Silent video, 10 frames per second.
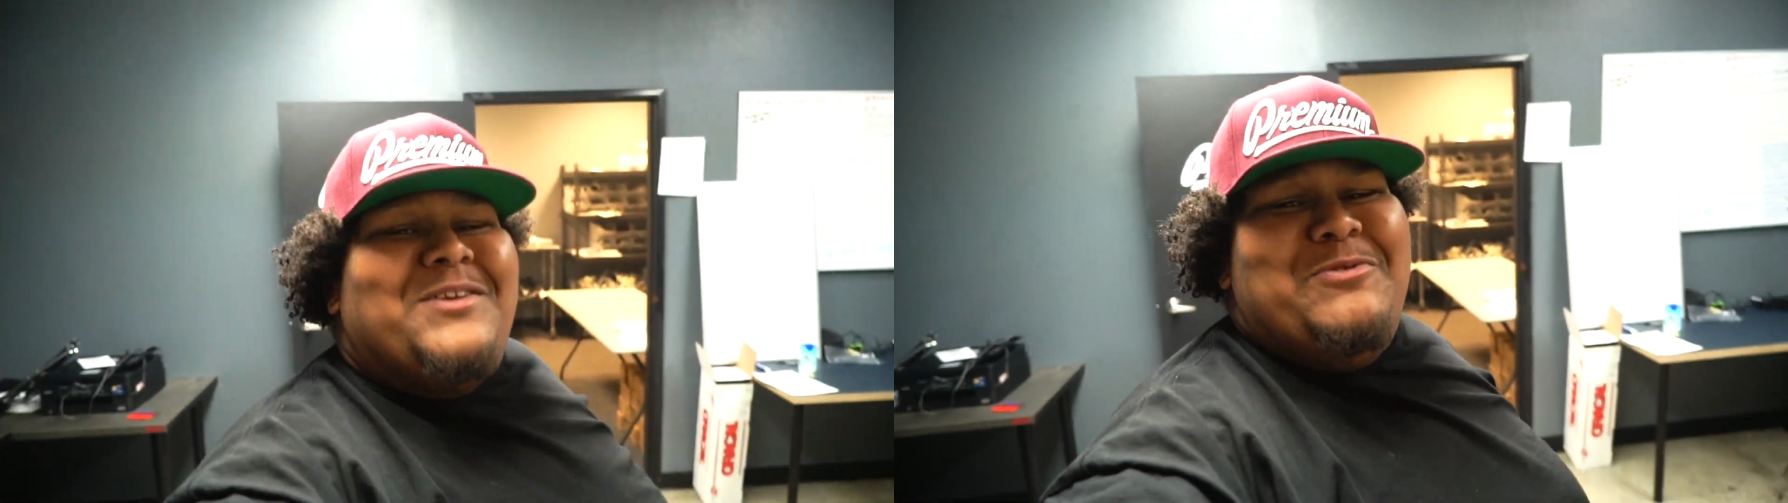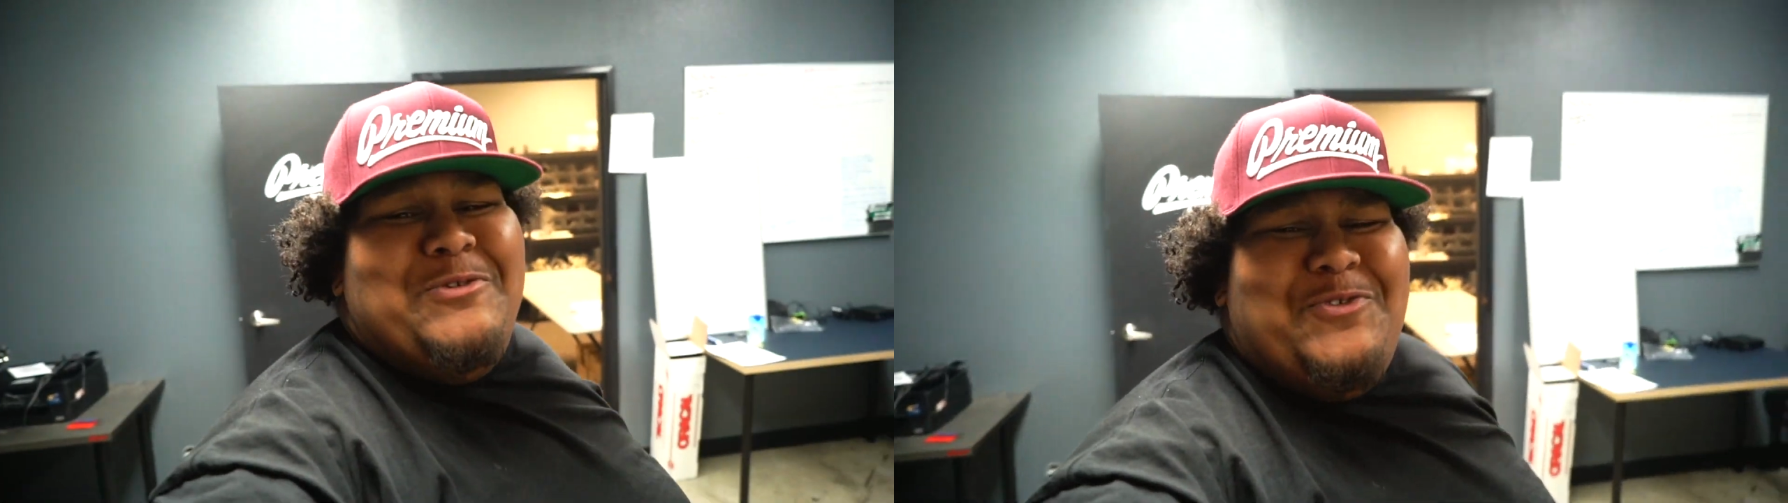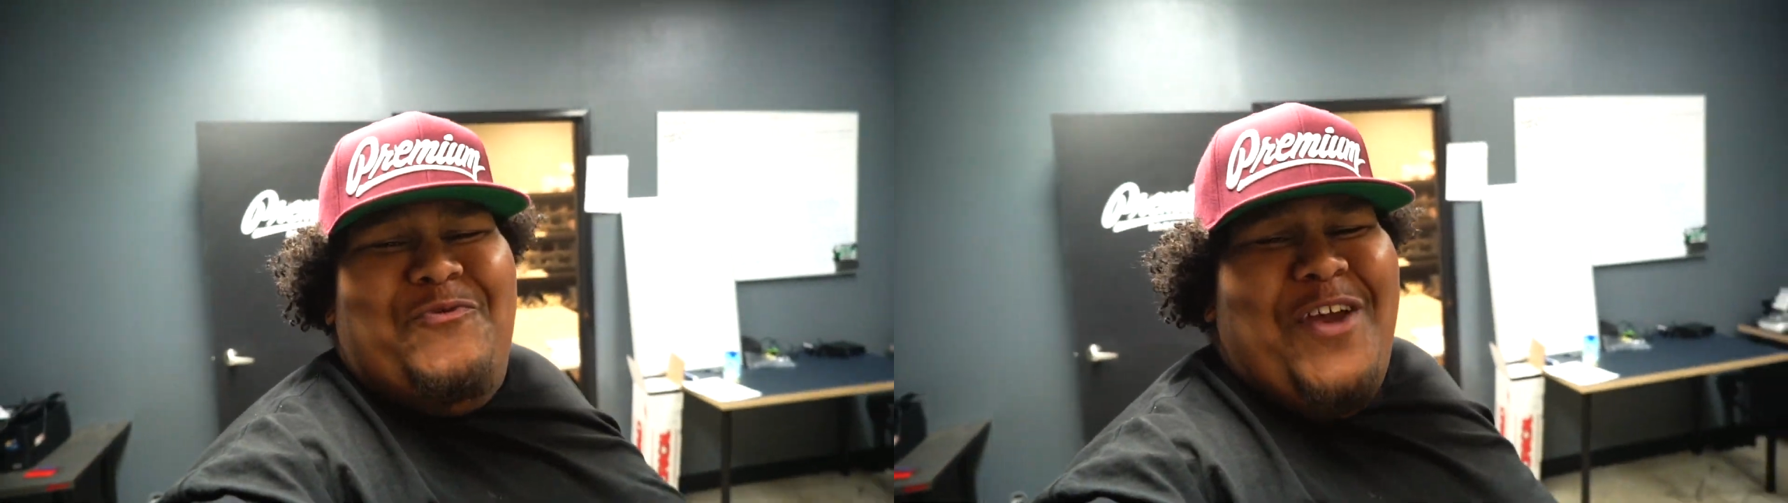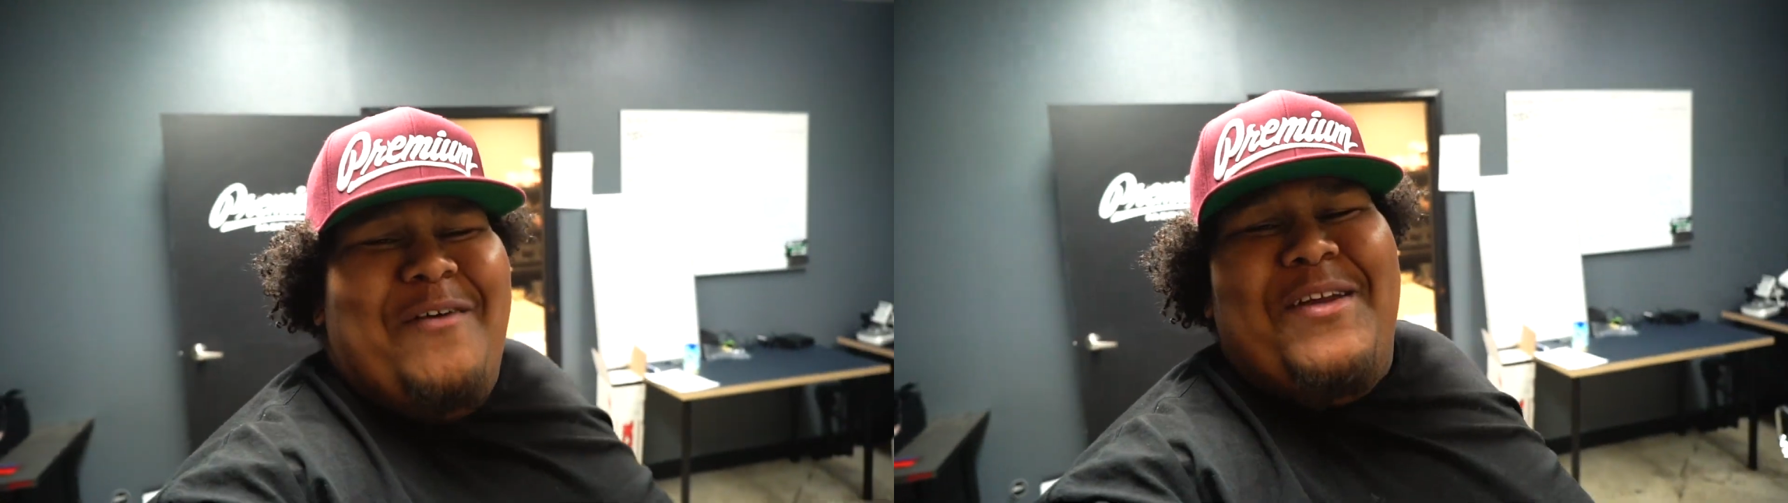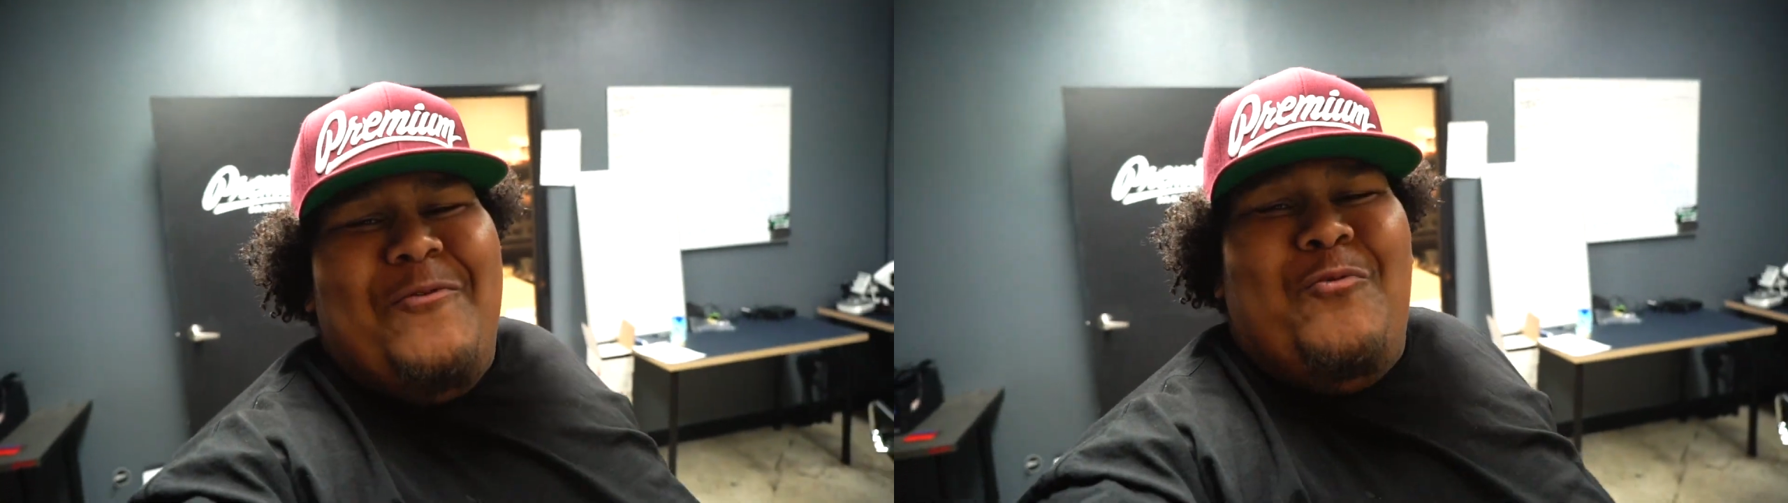up, YouTube
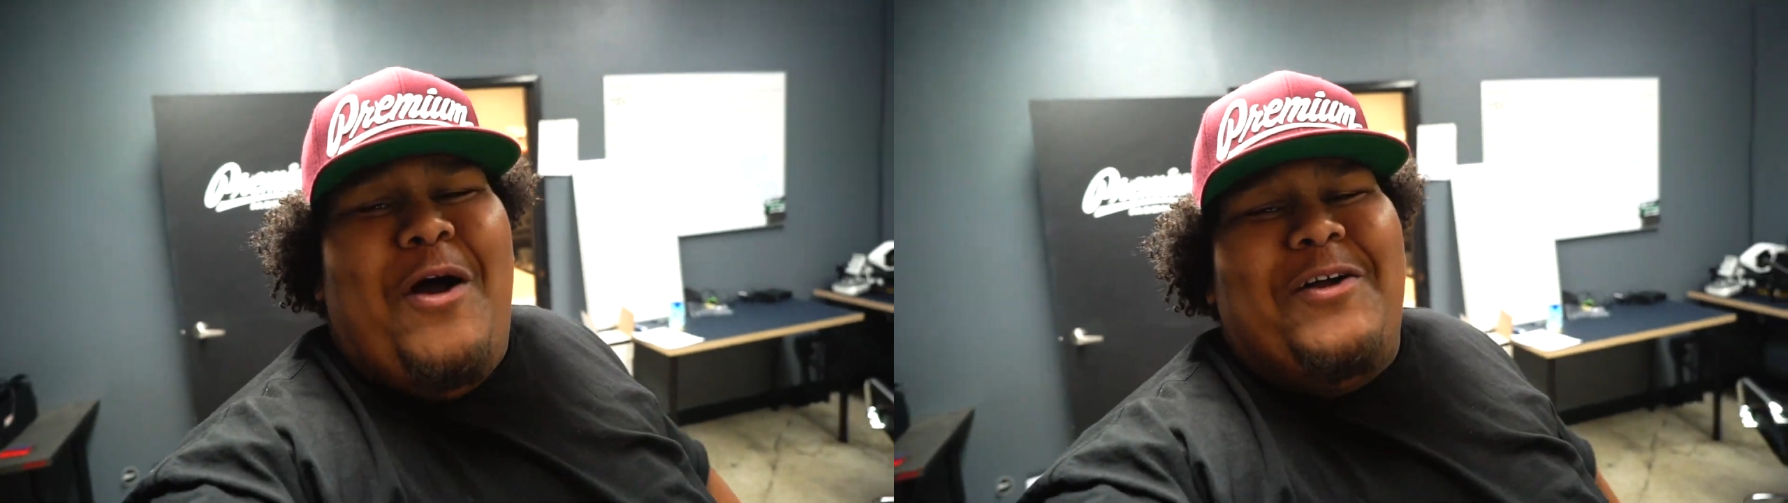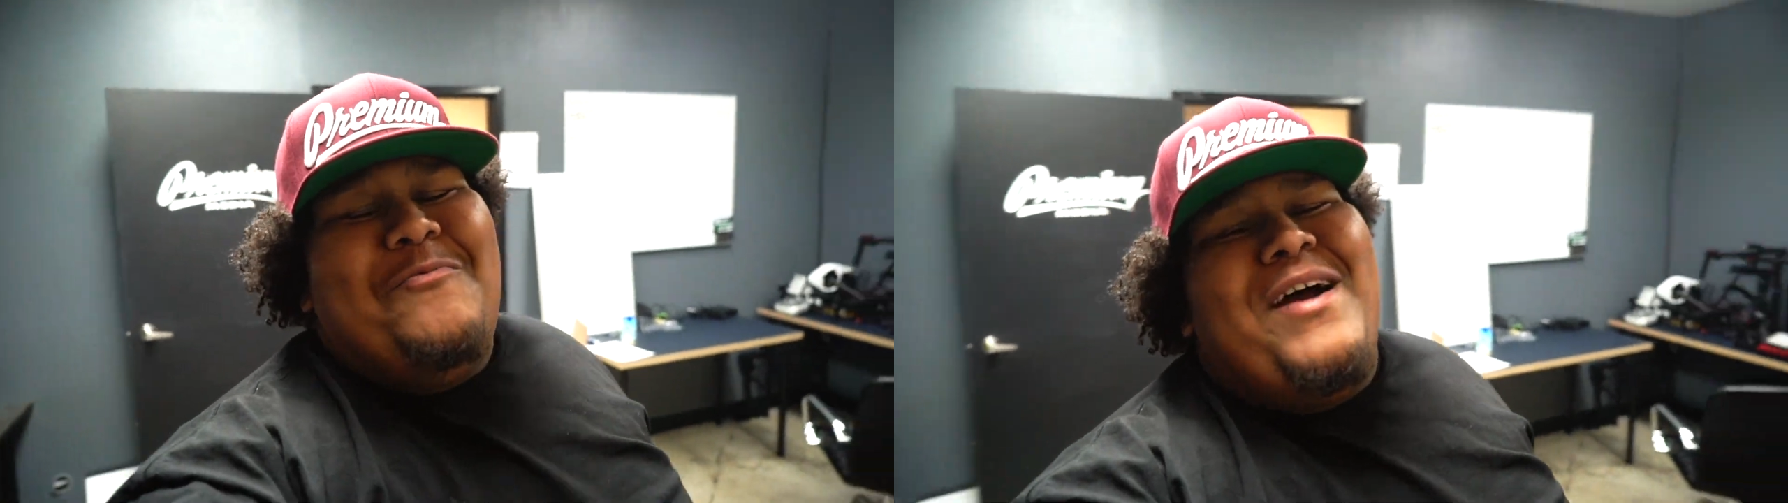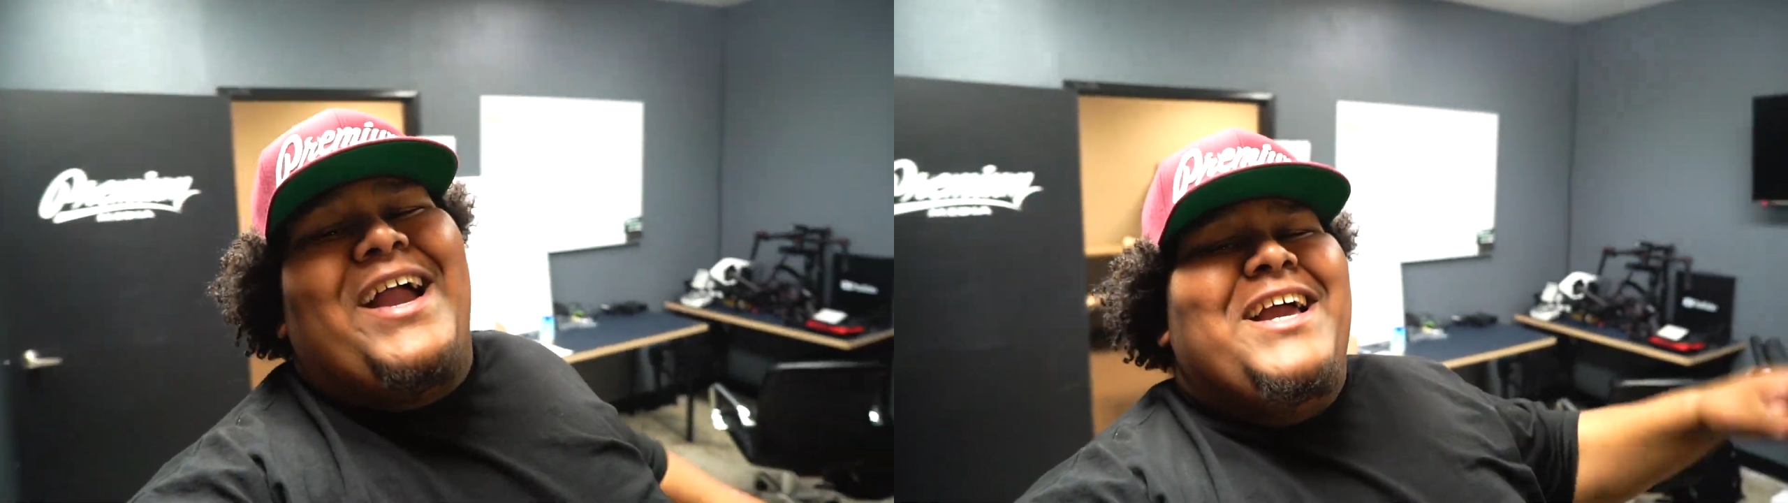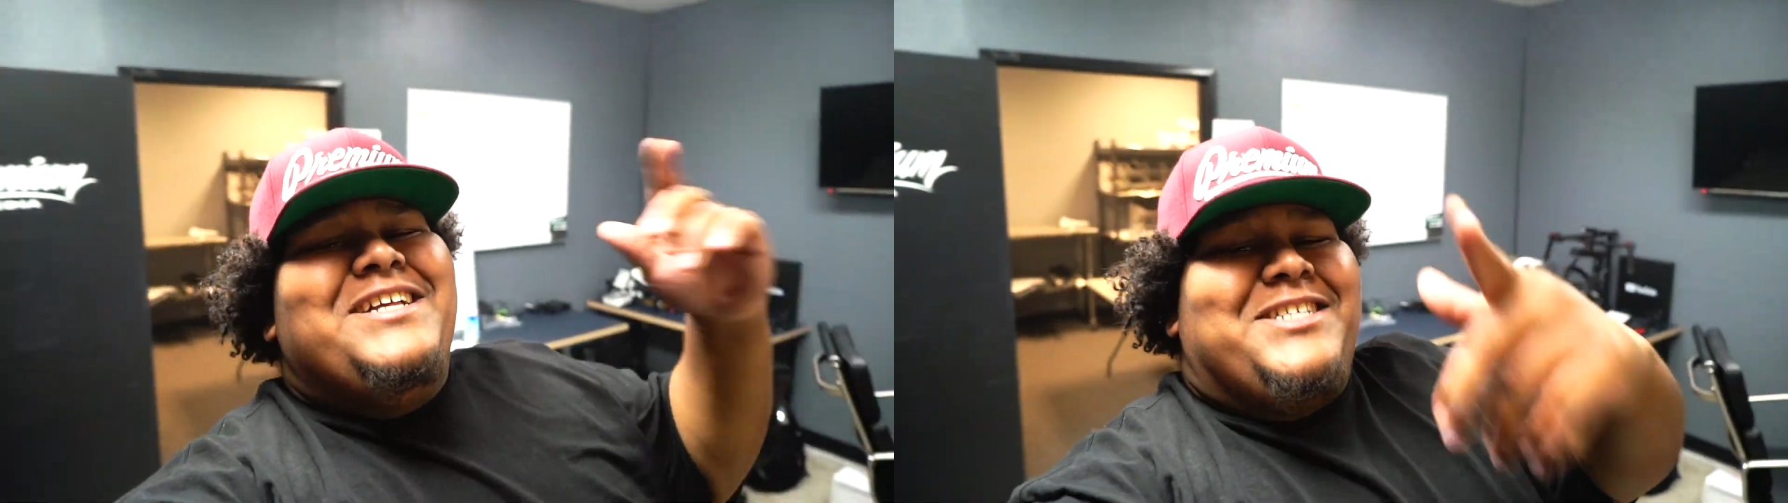fam, and welcome back